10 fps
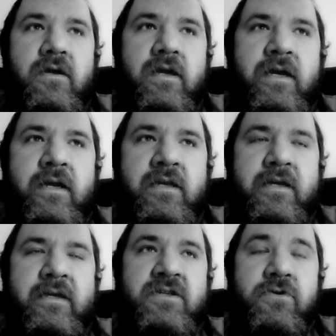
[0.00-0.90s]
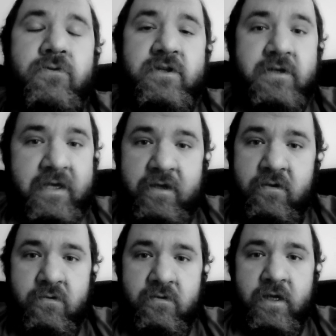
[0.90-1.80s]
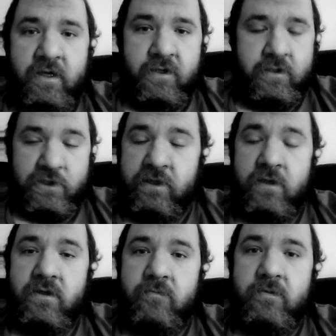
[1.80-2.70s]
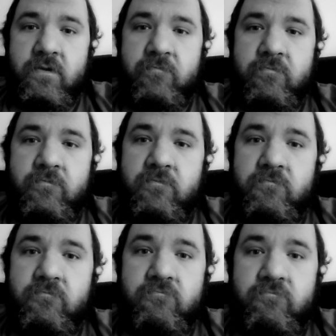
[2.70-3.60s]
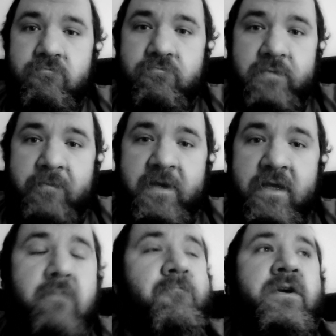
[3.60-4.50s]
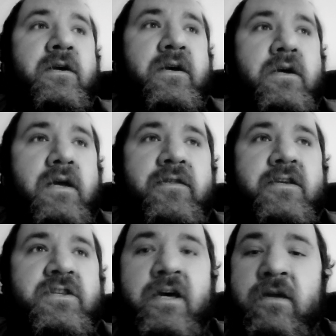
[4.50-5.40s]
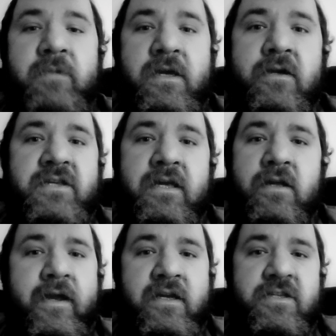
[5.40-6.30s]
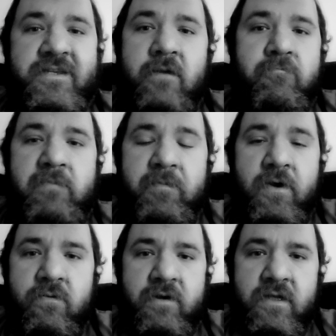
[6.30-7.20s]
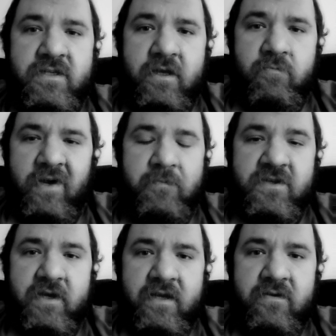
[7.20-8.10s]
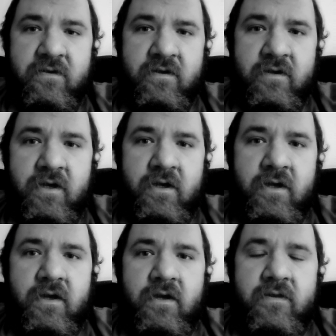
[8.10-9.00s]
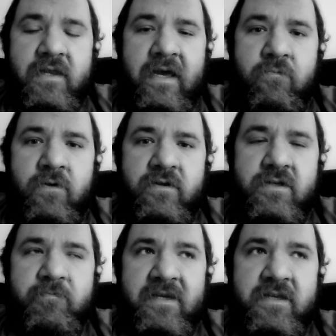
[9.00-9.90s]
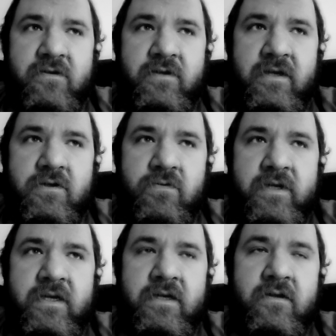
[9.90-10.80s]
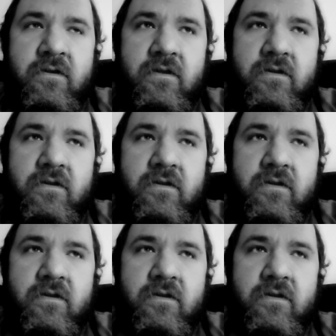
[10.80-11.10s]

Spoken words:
and he's going to kill another good nominee. And this time because he liked some memo on some website that was basically agreeing